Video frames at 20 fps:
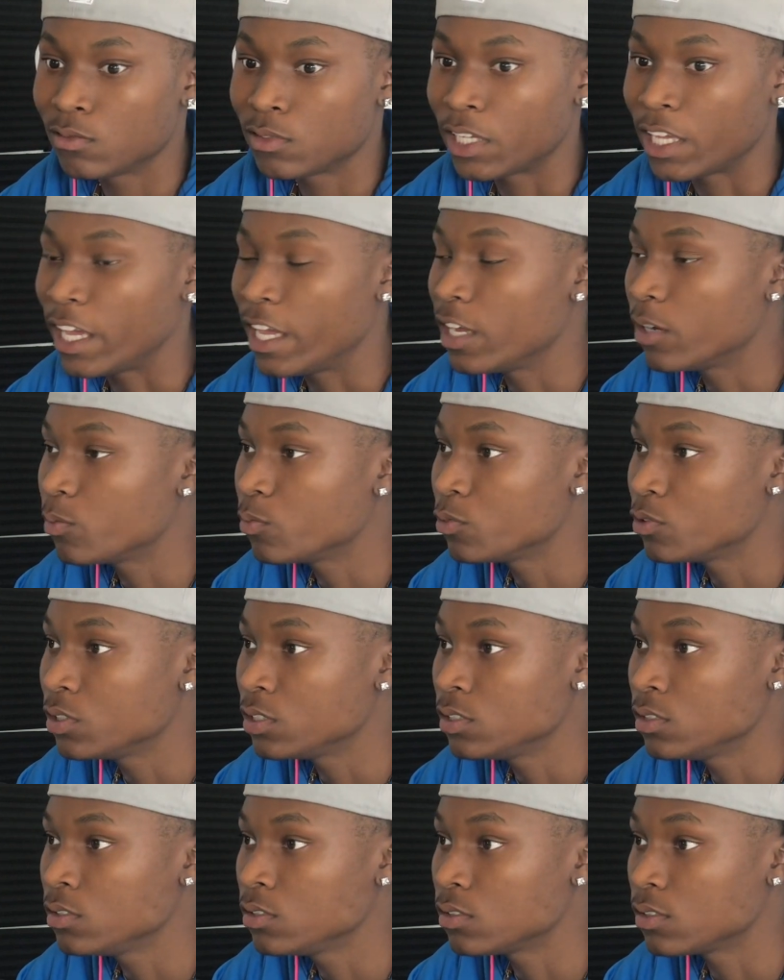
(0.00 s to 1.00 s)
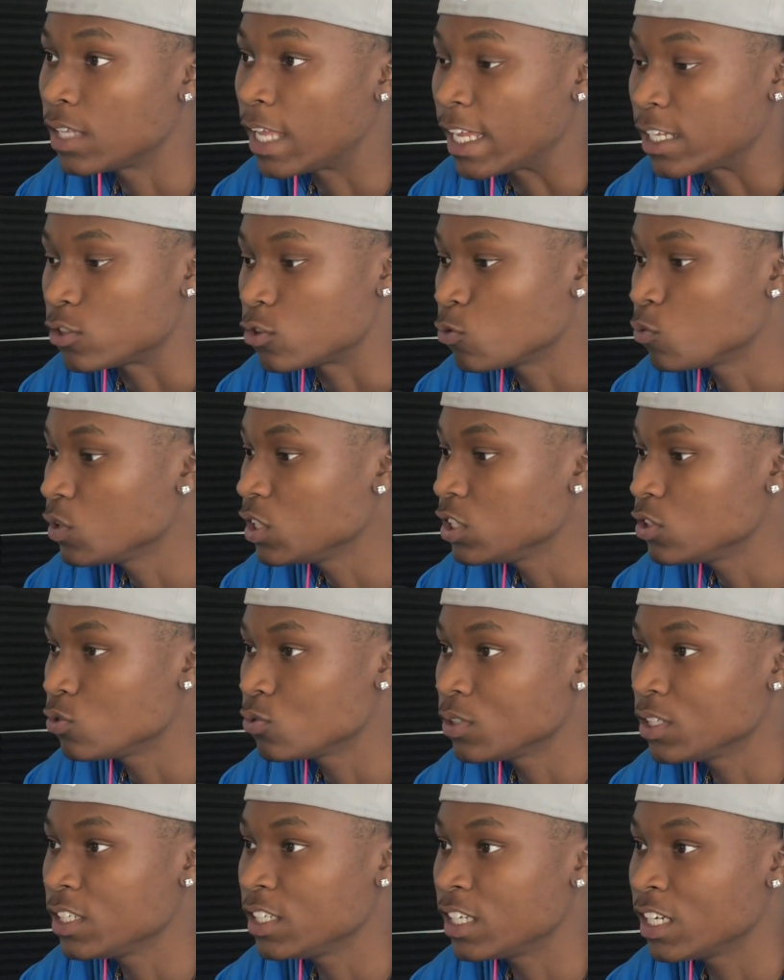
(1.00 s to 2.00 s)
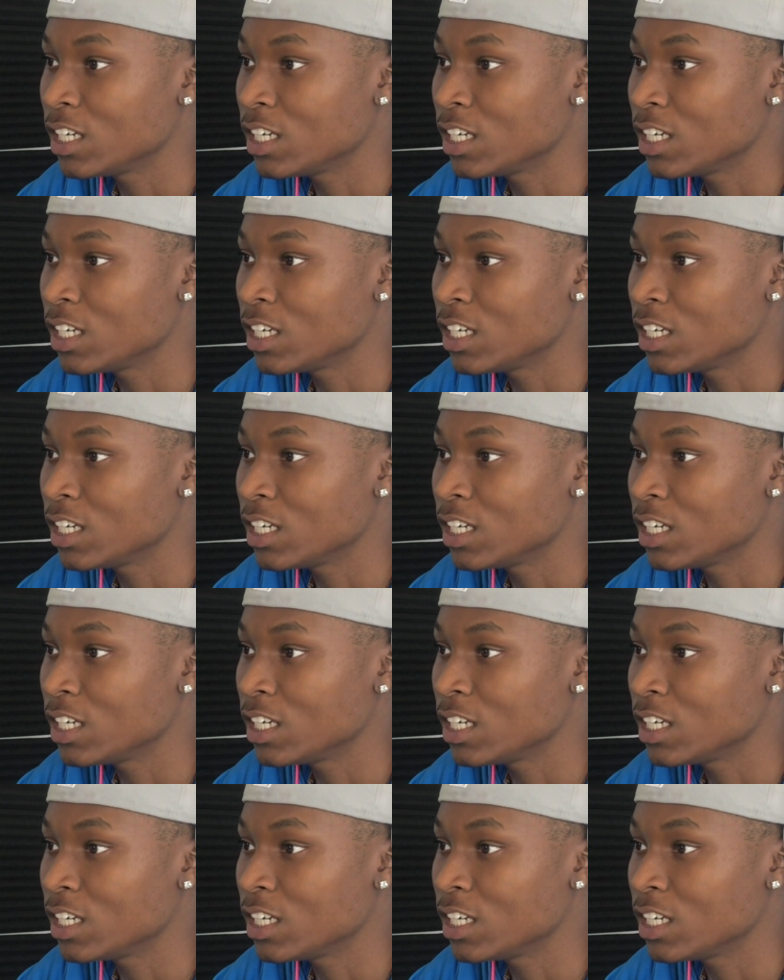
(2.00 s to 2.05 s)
Camrys, like 2020